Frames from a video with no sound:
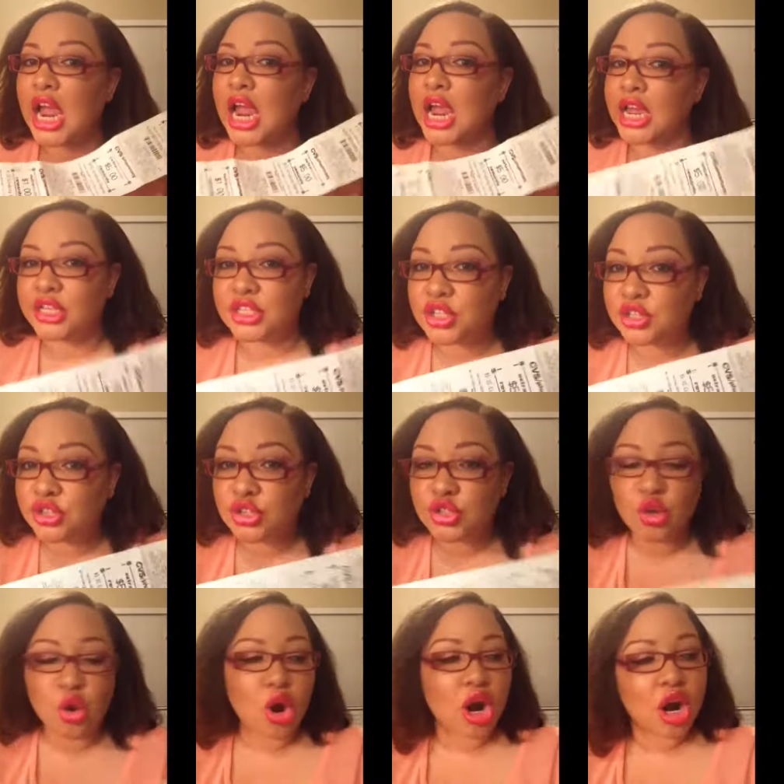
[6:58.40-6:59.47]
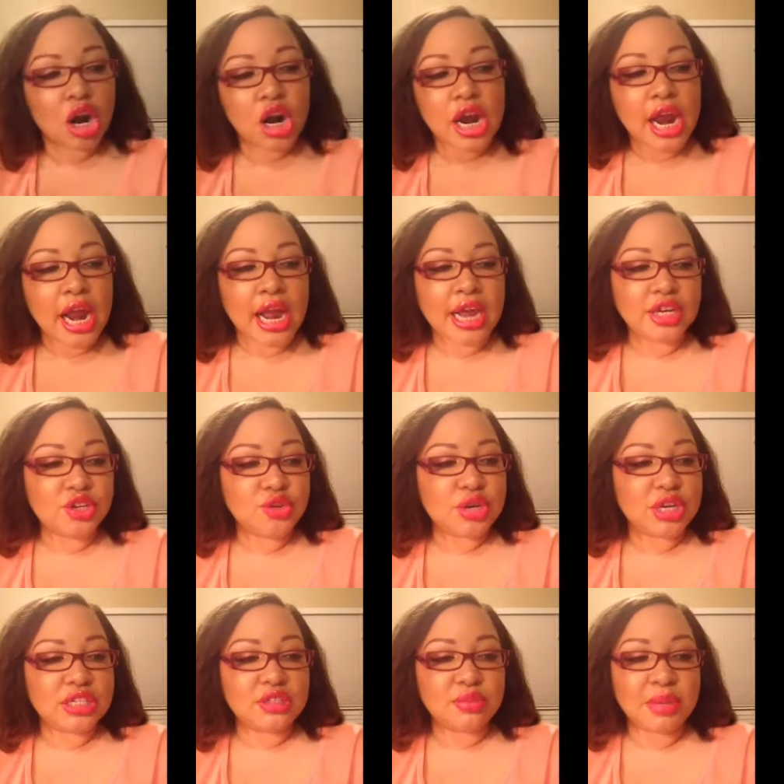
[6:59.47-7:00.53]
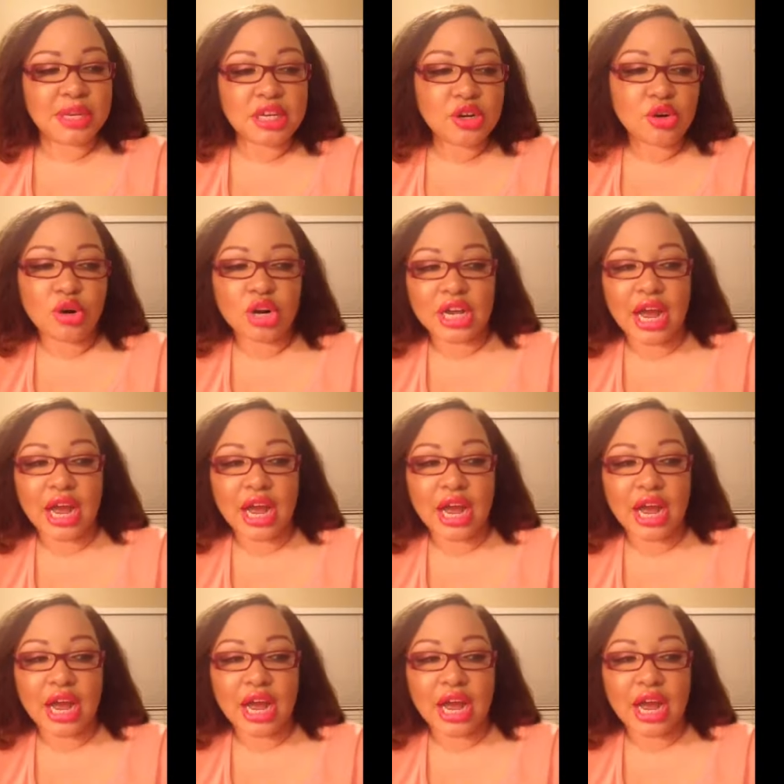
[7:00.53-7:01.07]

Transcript: into the store and you can spend it on